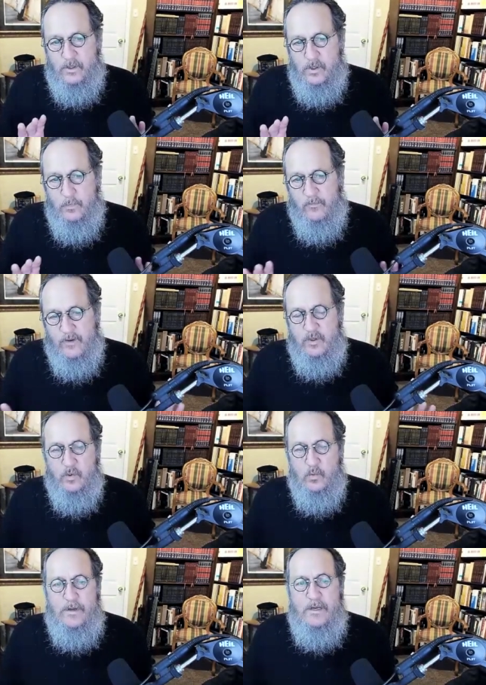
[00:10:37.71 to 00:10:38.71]

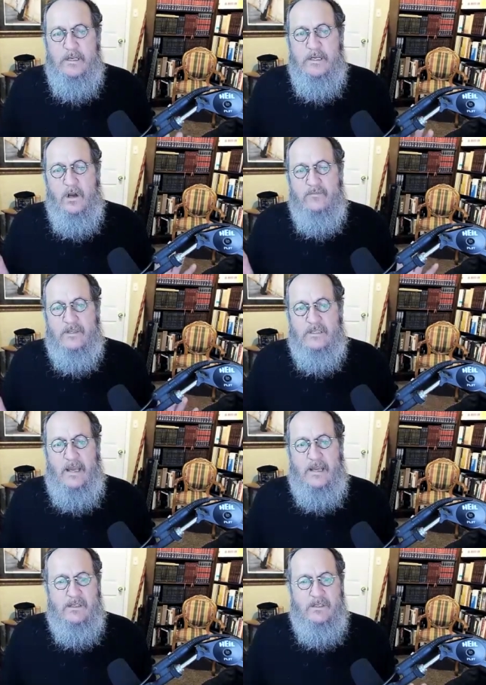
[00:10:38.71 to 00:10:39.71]
superficial reading of the
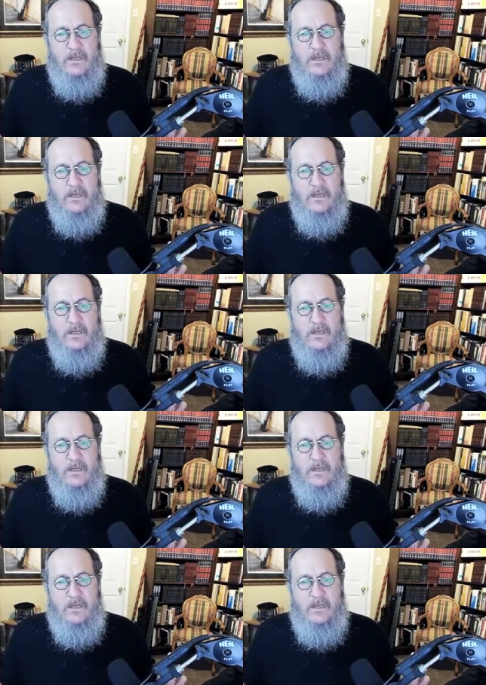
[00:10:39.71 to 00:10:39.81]
text